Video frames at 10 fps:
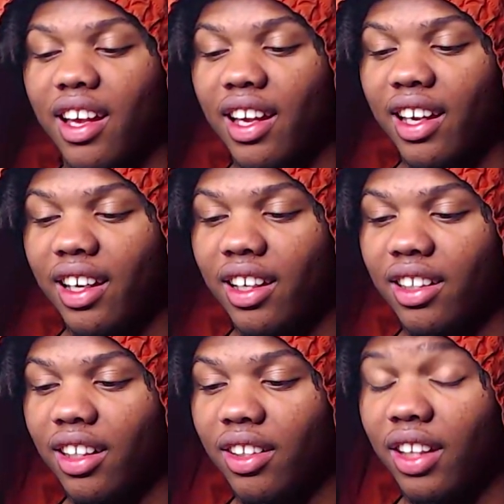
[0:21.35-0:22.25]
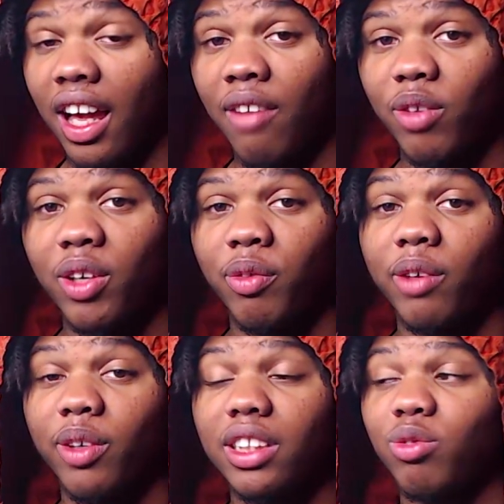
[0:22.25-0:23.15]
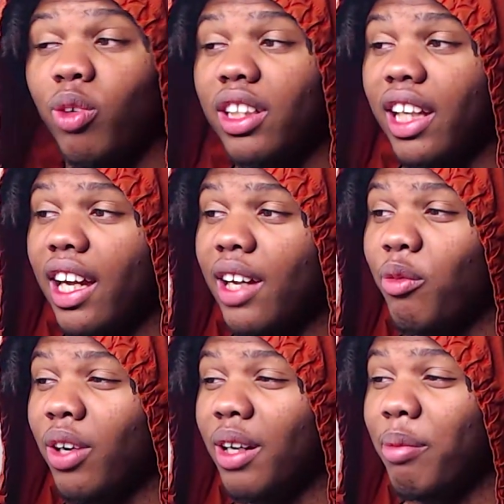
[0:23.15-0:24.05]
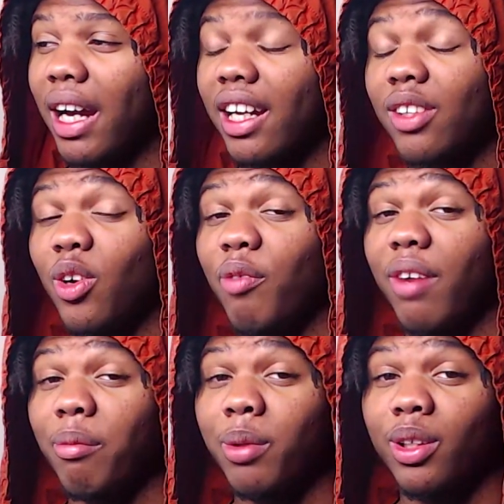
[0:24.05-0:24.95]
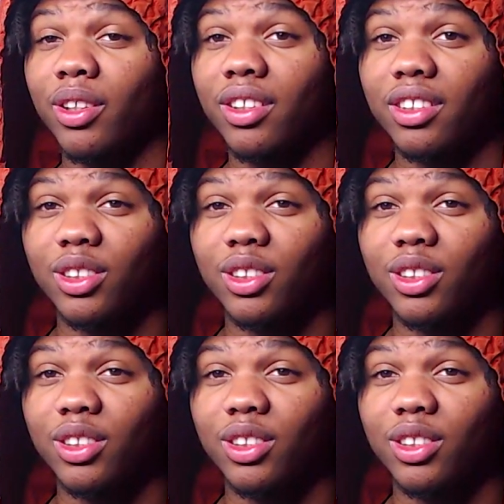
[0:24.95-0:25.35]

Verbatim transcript: and that we we reached 1K what back in November,